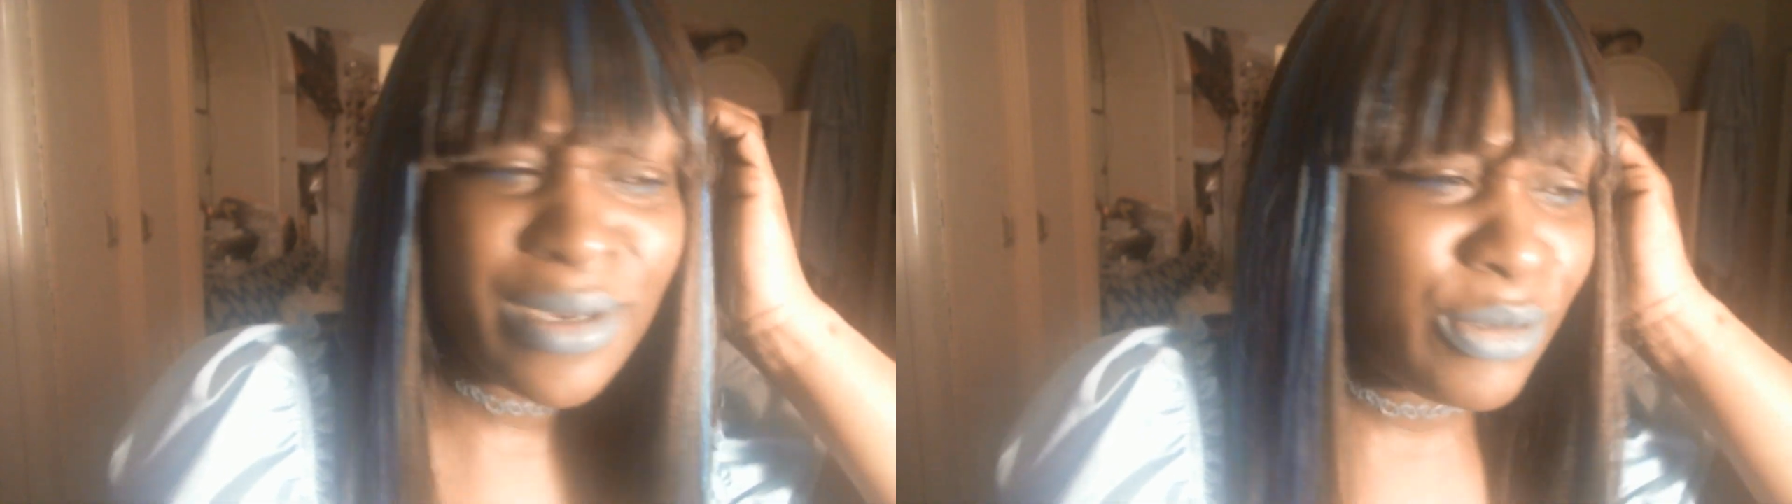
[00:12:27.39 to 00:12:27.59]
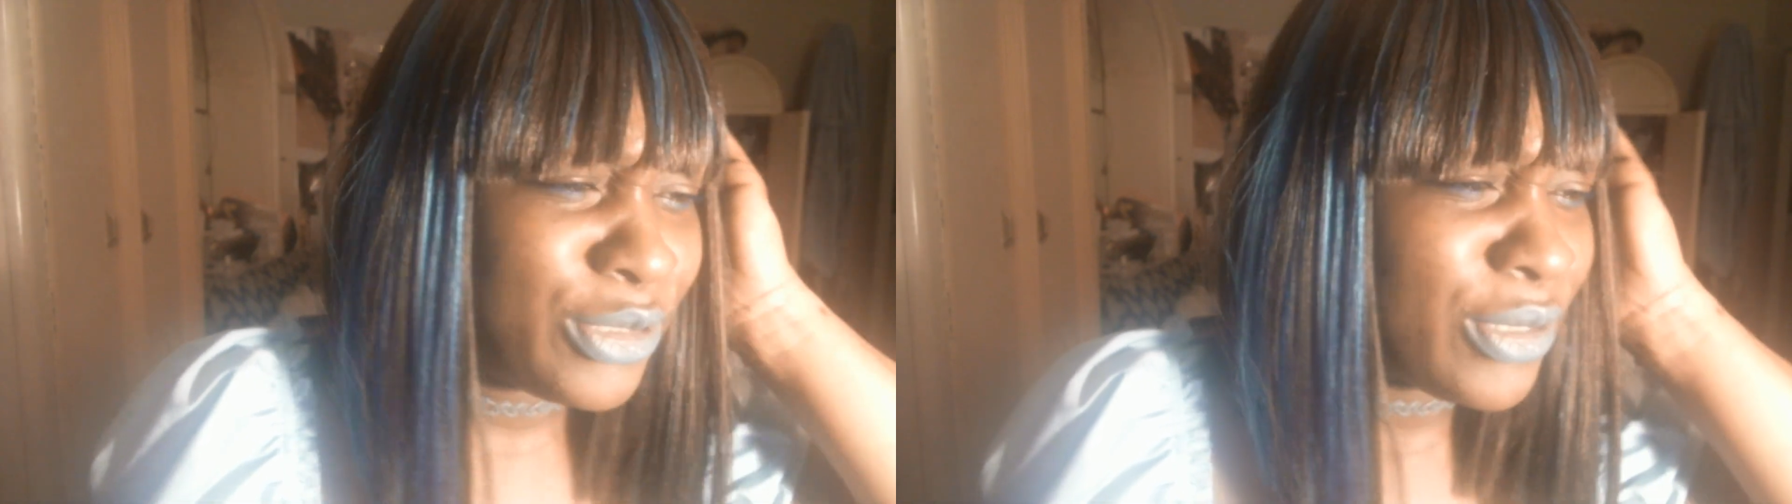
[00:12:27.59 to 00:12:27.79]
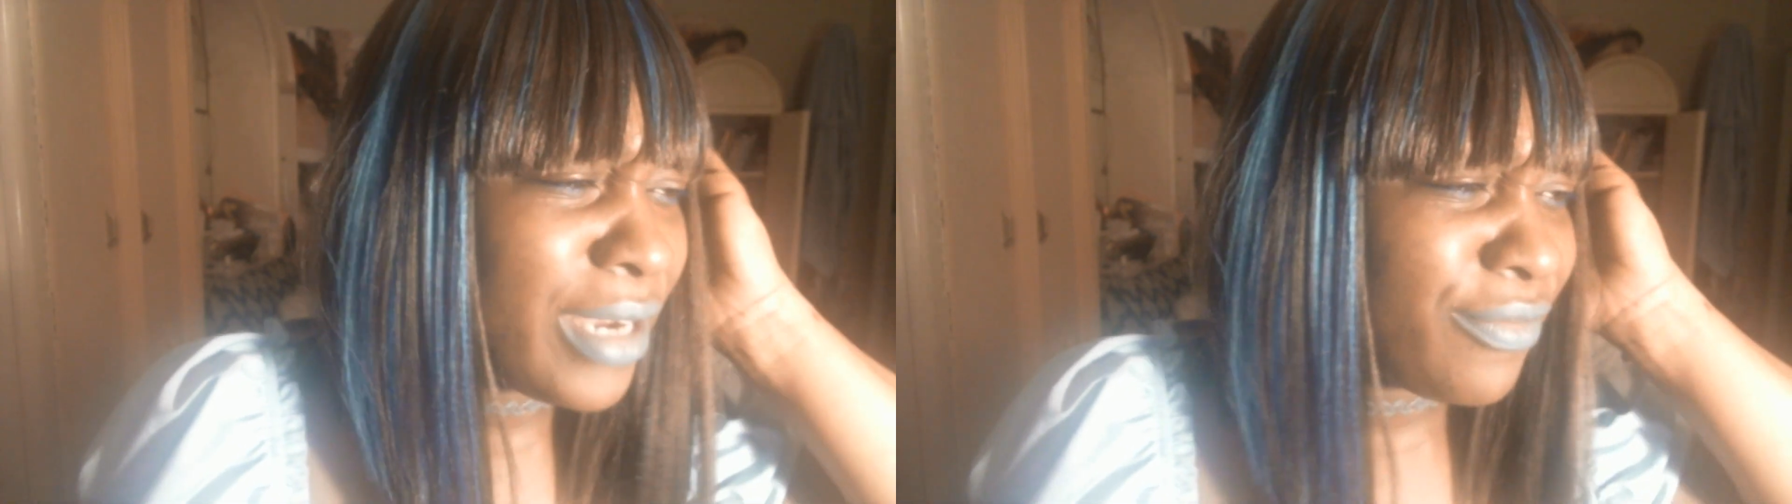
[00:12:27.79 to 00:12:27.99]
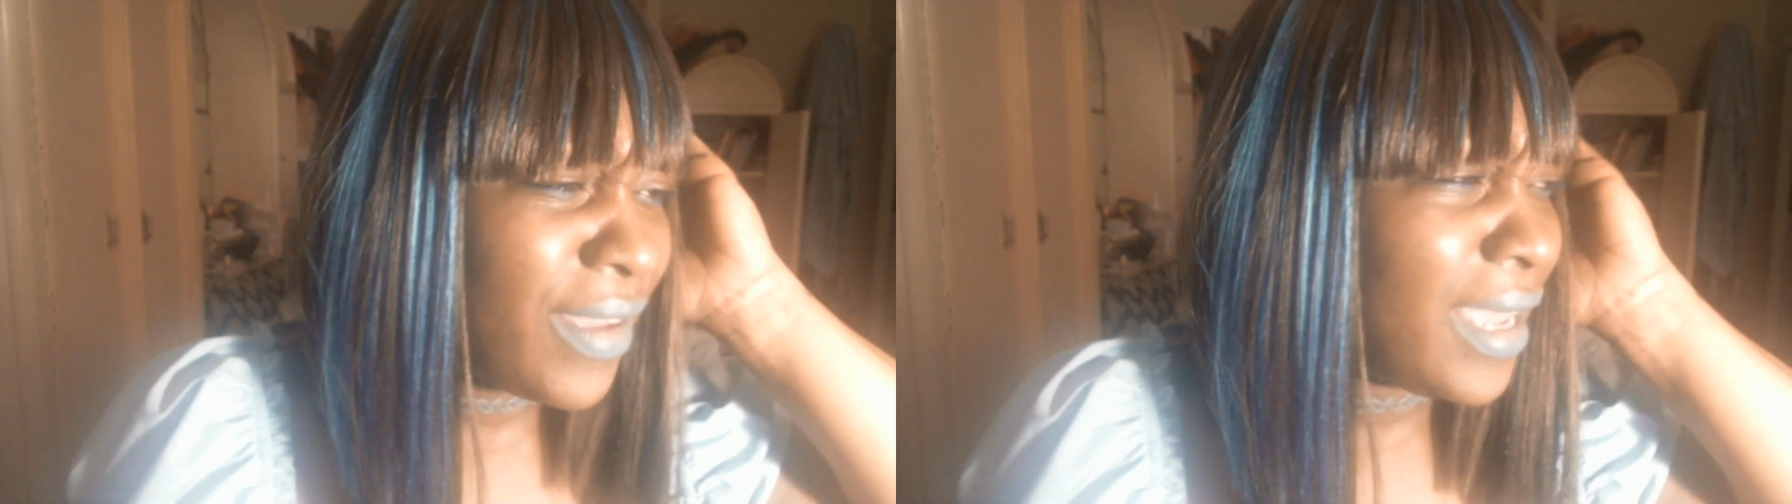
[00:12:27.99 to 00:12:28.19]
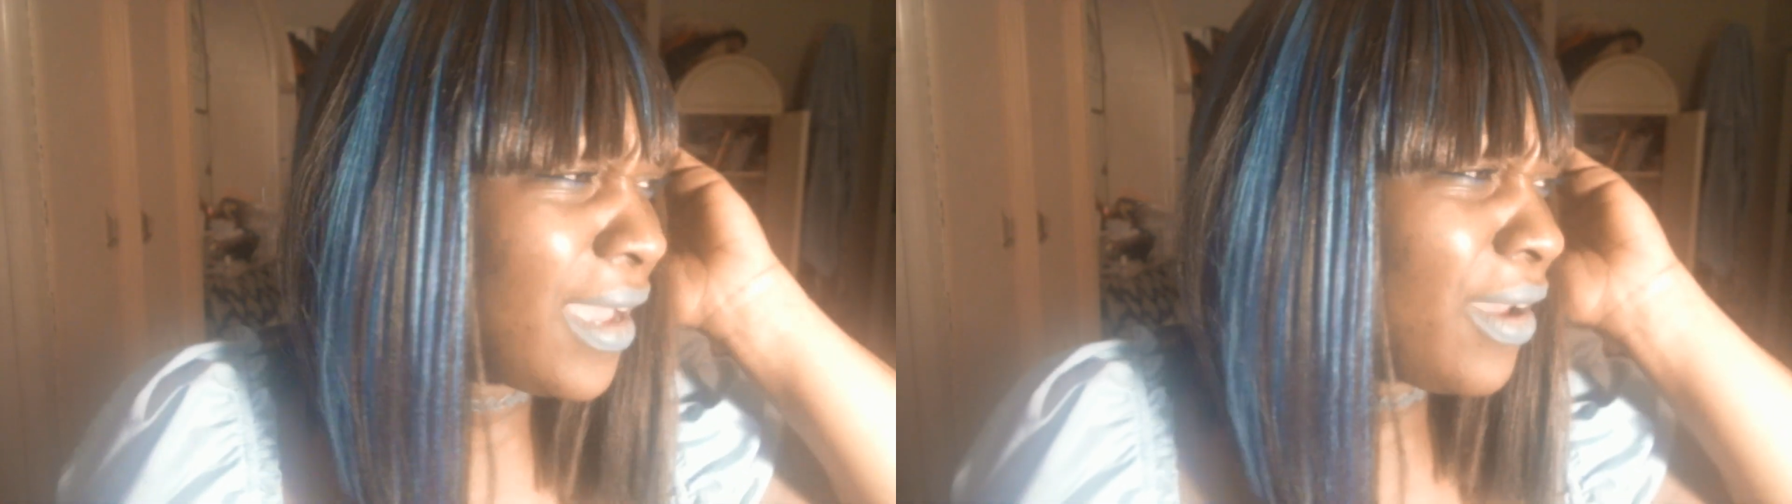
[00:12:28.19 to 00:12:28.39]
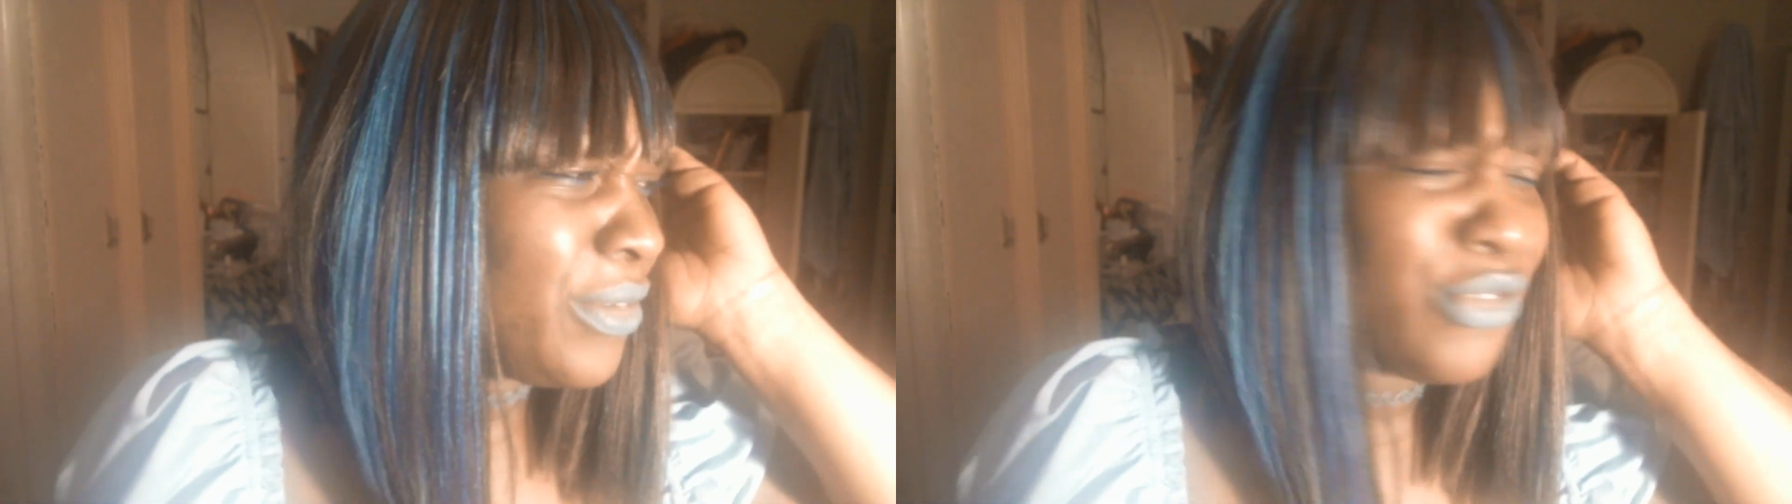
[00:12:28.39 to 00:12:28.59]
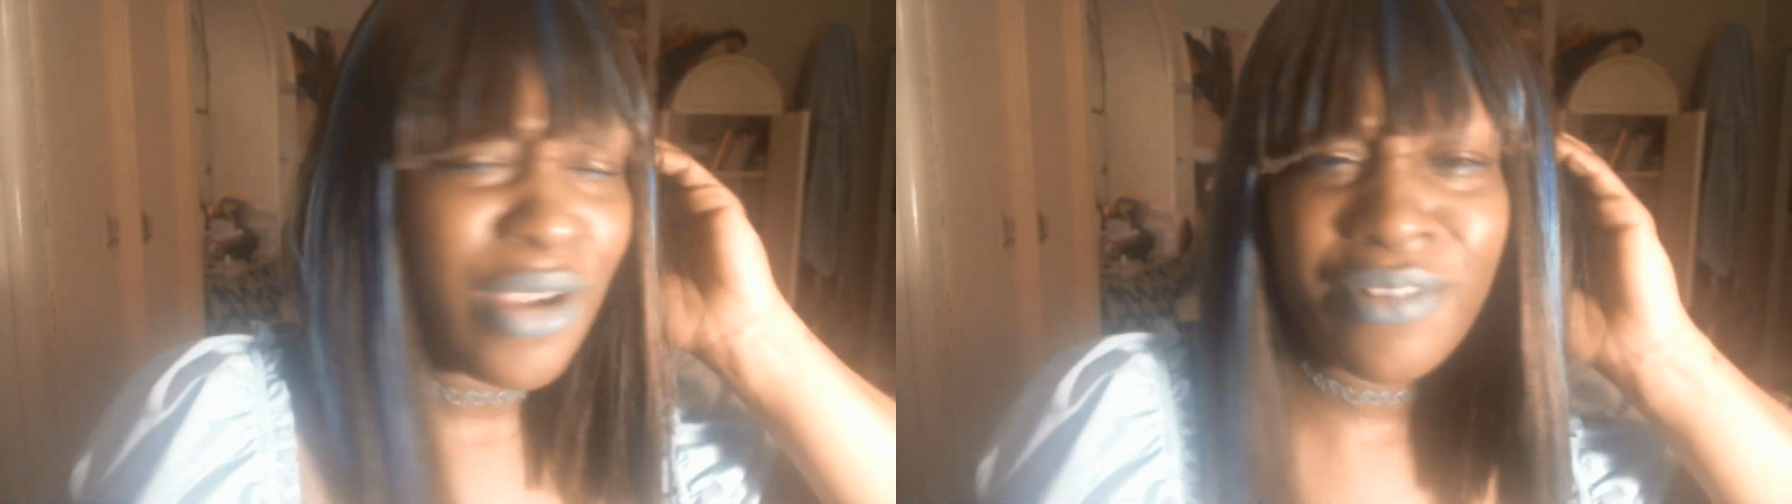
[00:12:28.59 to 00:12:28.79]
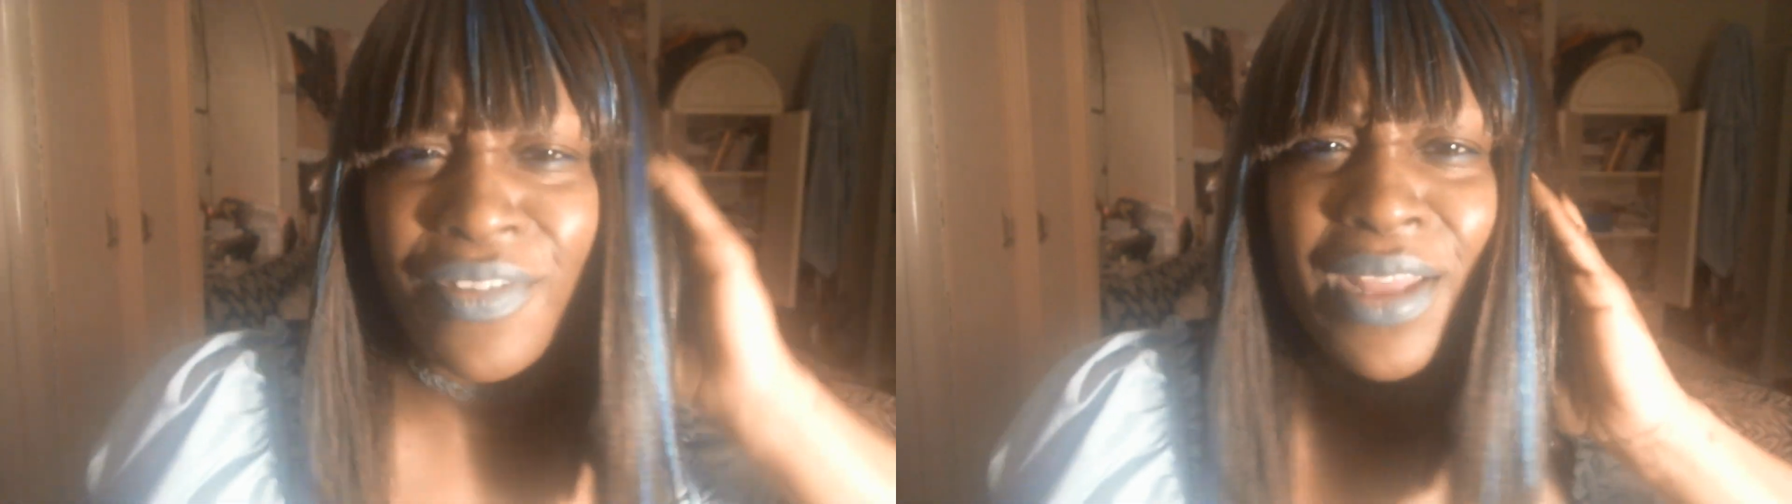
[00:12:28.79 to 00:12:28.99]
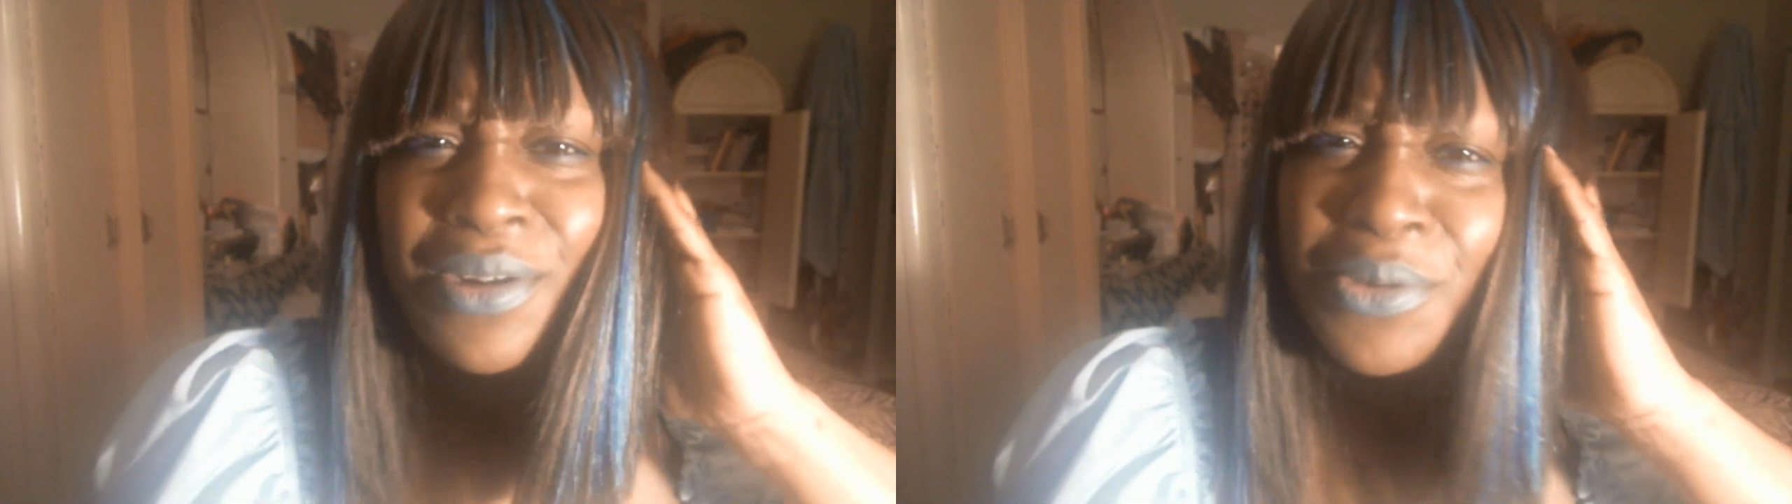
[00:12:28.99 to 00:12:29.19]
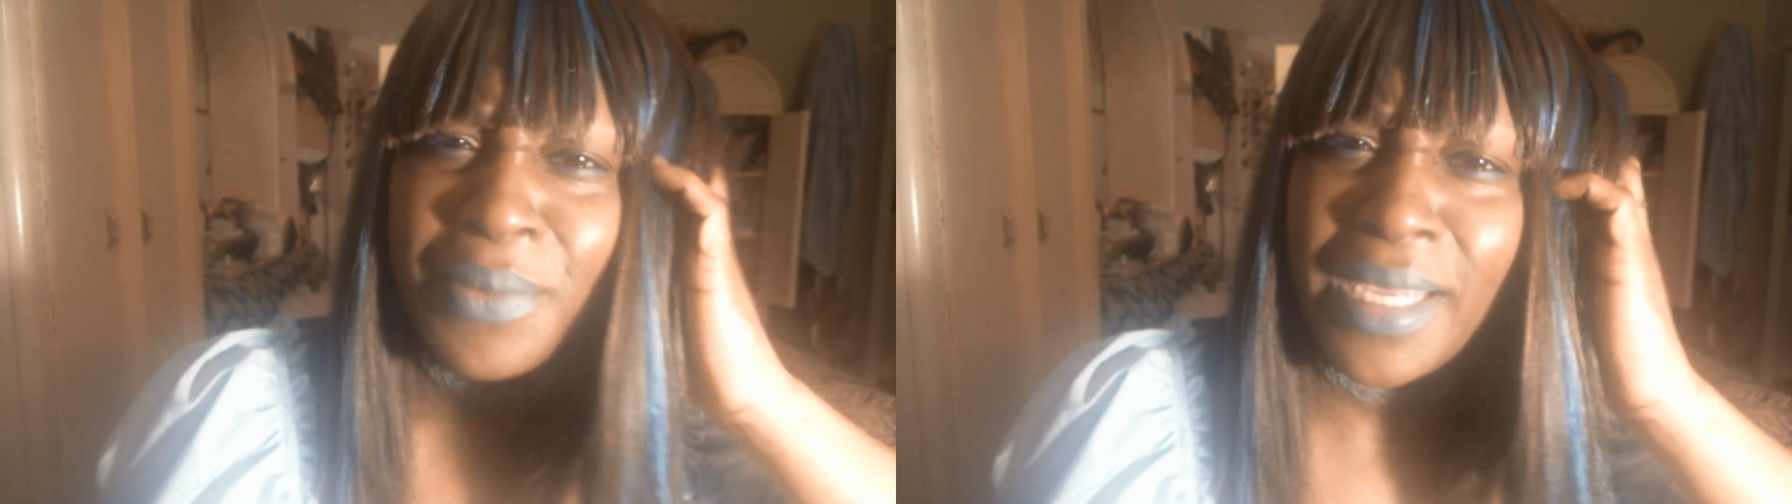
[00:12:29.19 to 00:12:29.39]
Who you trying to find? How you trying to find
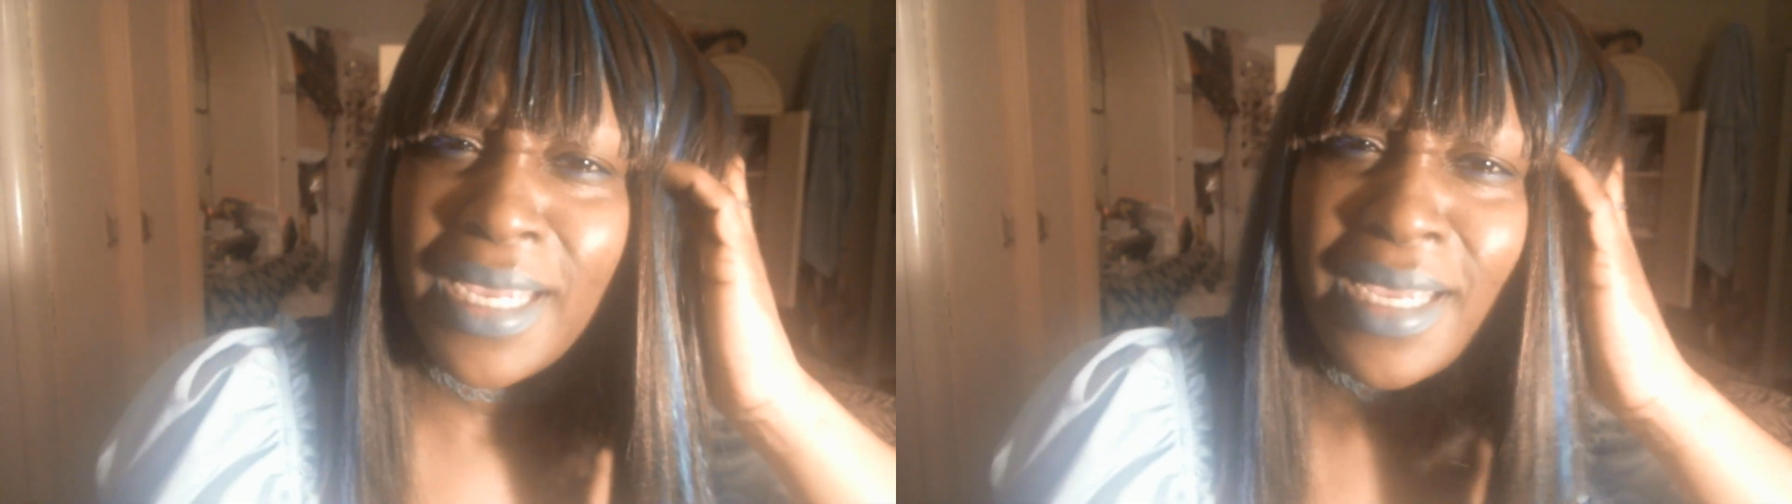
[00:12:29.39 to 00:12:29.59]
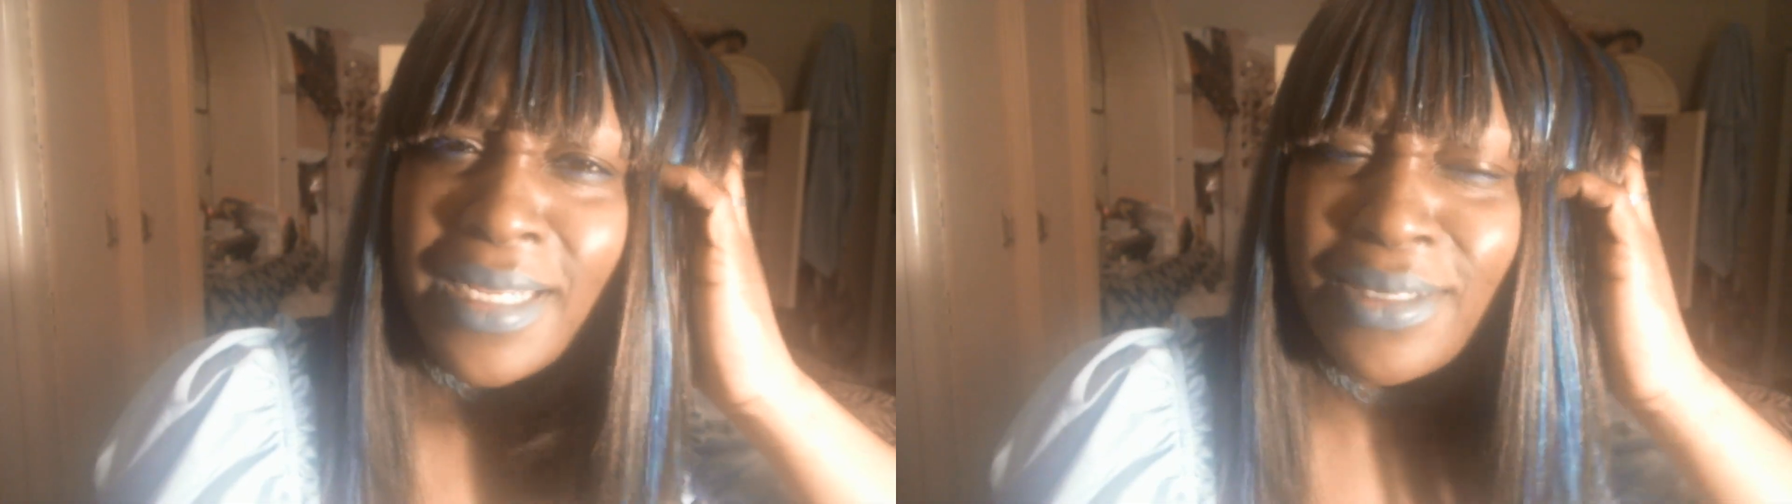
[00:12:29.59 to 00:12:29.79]
a new man?